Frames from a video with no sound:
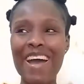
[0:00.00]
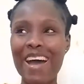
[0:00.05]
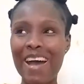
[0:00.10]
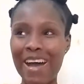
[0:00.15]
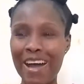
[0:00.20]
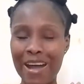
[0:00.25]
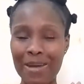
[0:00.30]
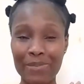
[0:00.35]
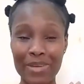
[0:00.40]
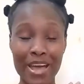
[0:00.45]

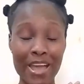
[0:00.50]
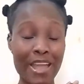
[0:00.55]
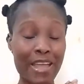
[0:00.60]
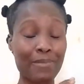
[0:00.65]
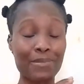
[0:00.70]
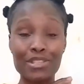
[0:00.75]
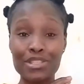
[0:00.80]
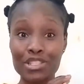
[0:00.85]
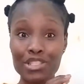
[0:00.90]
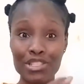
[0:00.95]
I
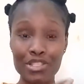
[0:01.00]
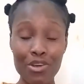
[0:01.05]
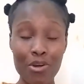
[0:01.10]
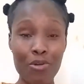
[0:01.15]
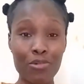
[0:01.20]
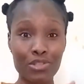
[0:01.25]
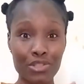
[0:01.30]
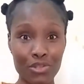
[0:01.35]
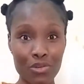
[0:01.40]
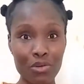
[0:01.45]
am
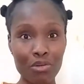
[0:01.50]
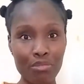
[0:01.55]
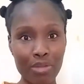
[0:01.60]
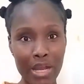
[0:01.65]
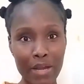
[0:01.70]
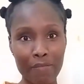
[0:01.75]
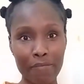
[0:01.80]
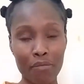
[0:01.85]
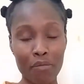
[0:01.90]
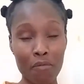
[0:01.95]
so
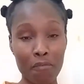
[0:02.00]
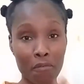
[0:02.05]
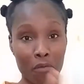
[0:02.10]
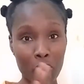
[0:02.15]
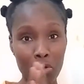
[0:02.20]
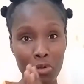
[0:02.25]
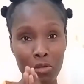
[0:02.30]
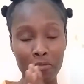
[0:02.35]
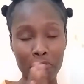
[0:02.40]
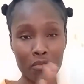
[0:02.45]
grateful for
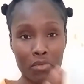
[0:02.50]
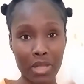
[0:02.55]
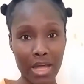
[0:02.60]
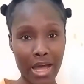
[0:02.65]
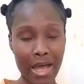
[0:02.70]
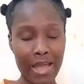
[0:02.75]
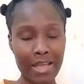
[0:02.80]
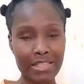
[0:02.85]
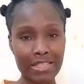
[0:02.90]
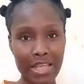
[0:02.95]
all of you
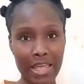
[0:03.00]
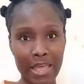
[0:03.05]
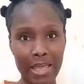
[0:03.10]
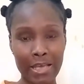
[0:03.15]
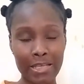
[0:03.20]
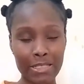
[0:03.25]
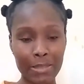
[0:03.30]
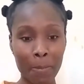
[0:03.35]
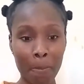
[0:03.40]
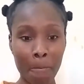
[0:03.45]
guys,
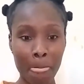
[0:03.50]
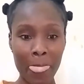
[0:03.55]
and